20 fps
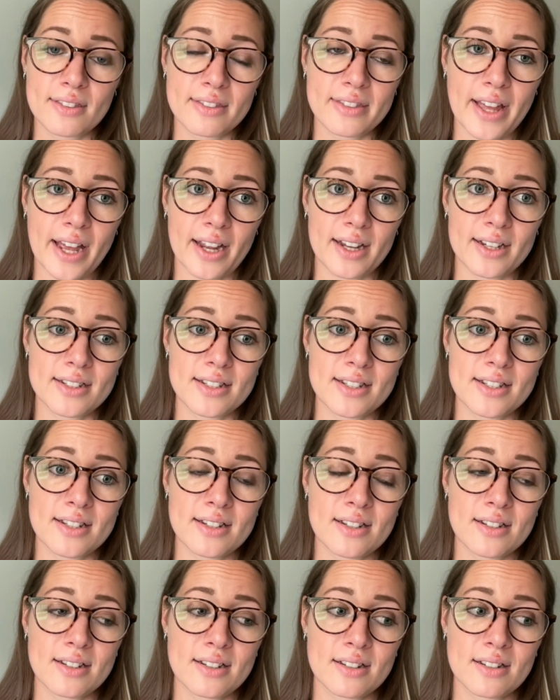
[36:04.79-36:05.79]
that
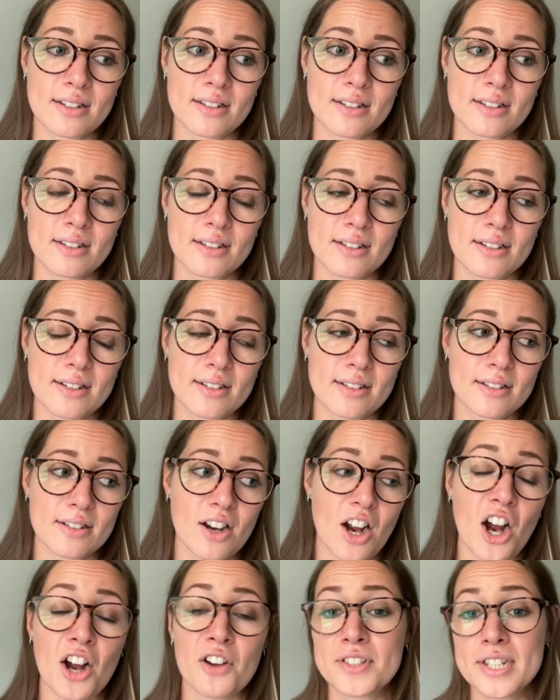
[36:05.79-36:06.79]

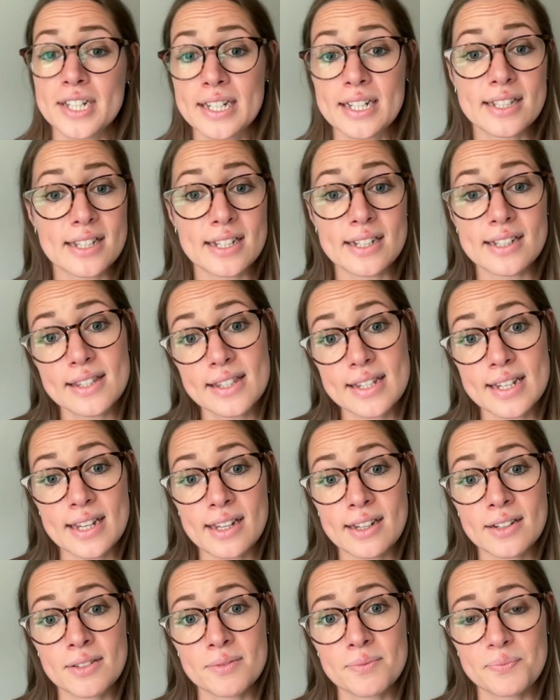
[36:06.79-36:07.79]
often isn't
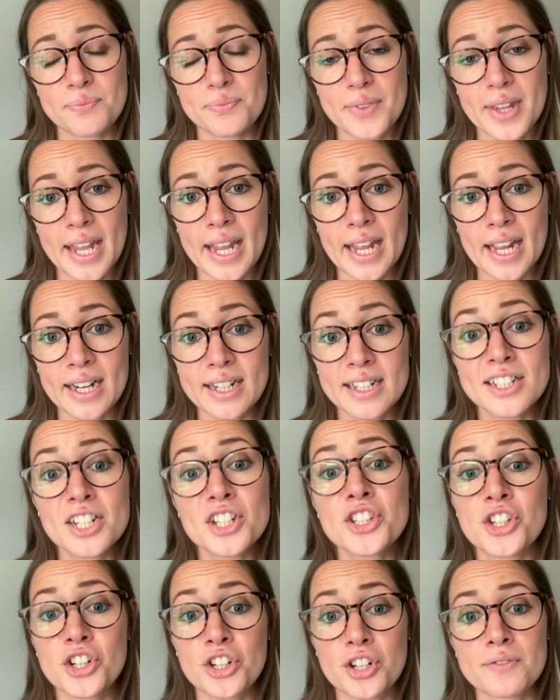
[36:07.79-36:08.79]
seen, and it
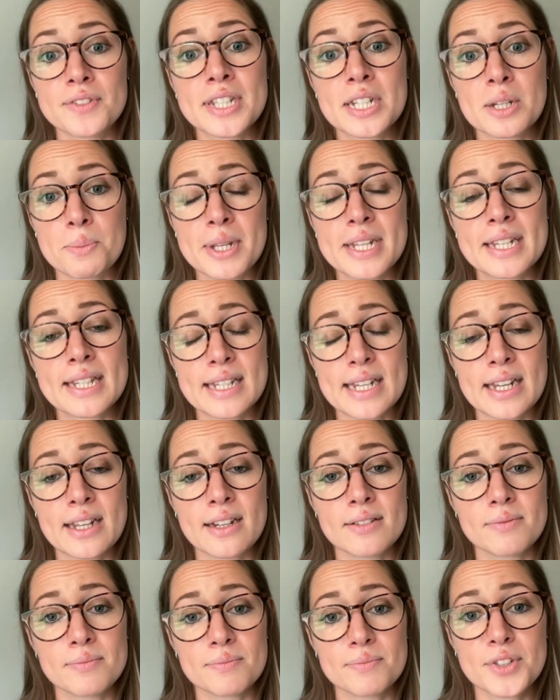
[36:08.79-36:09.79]
deserves to be
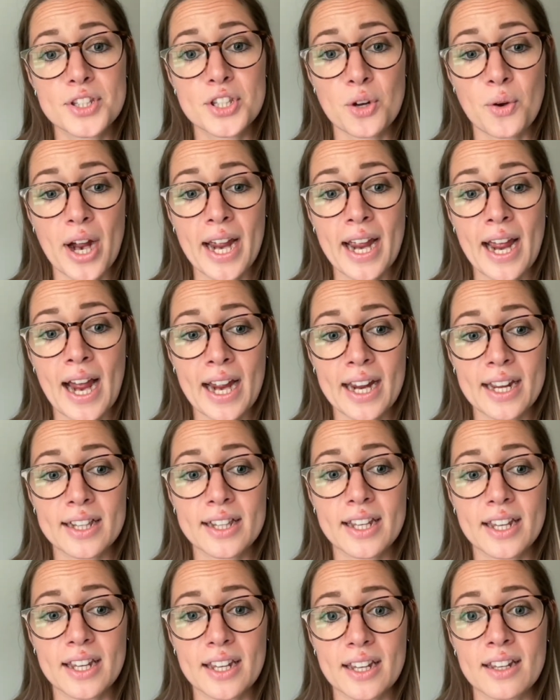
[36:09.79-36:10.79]
seen. So I
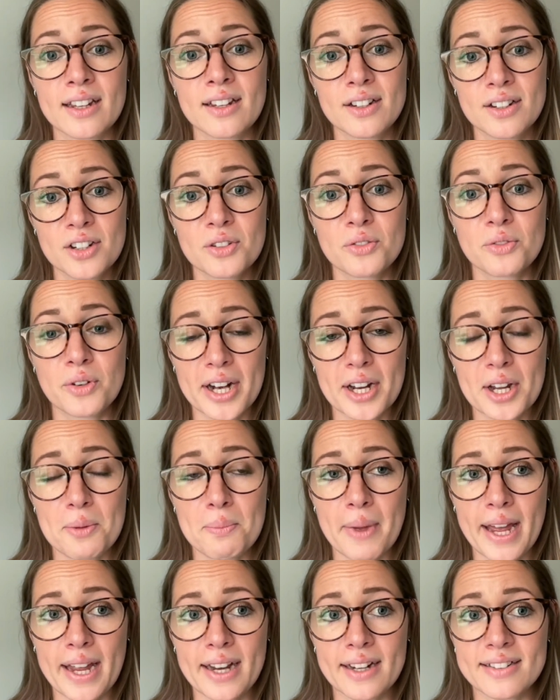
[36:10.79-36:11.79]
highly
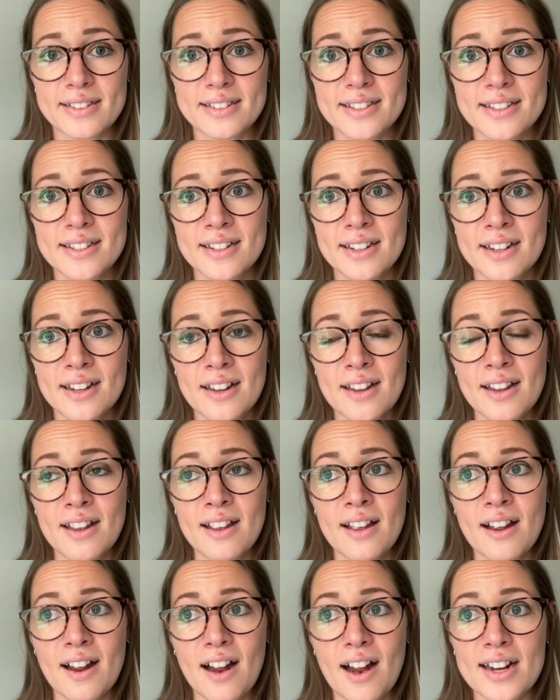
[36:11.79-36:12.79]
recommend
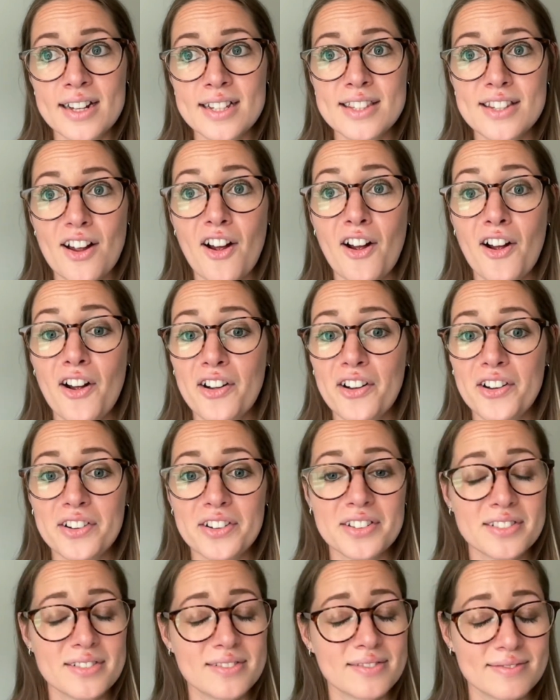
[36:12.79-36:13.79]
us
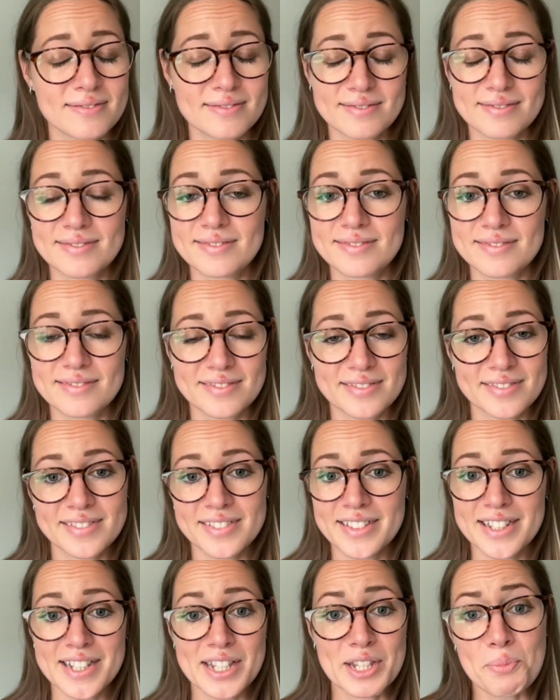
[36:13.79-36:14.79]
all
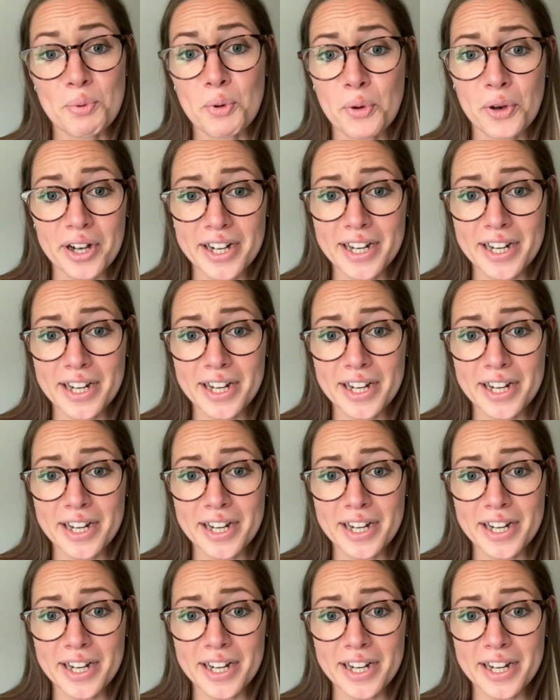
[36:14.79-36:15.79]
supporting
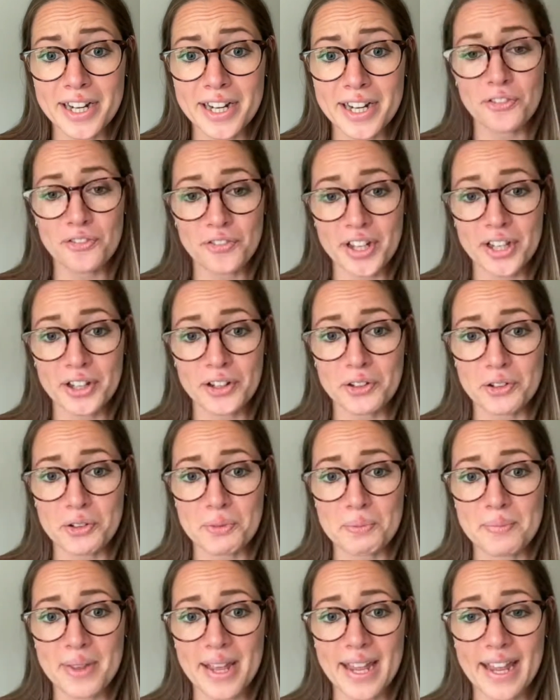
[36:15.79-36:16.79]
you in your
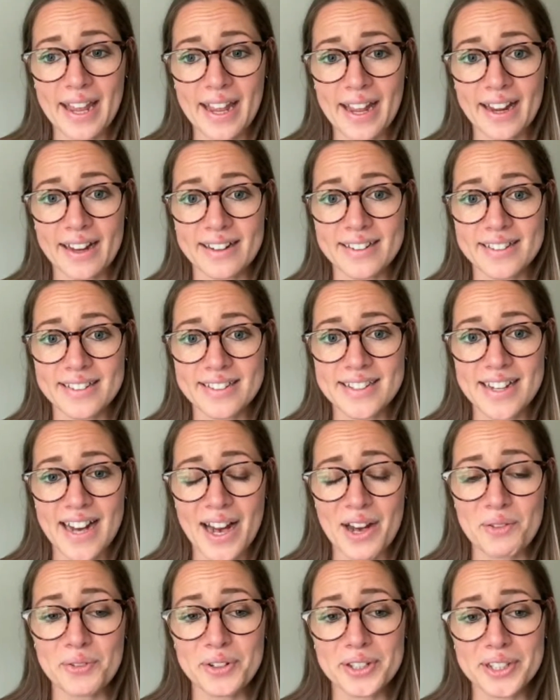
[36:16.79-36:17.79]
film, and I
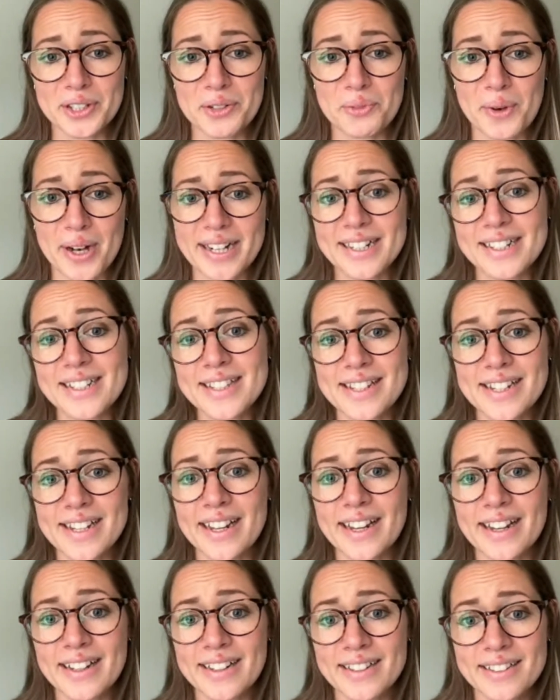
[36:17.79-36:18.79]
really want to see
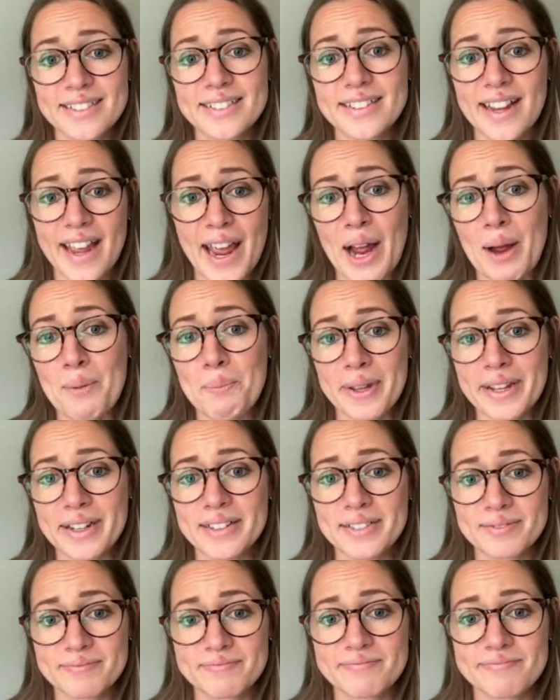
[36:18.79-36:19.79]
it happen.